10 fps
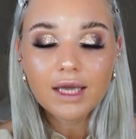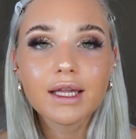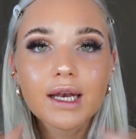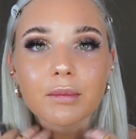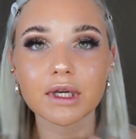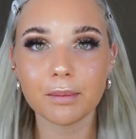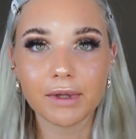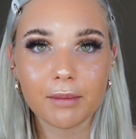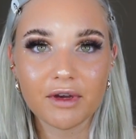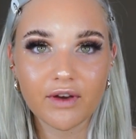And then I'm going to
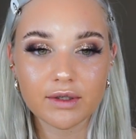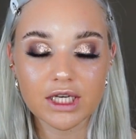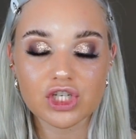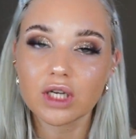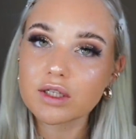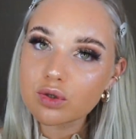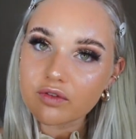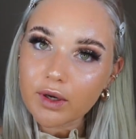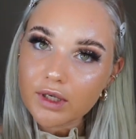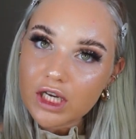apply my foundation. So the
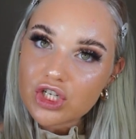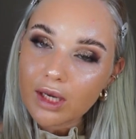foundation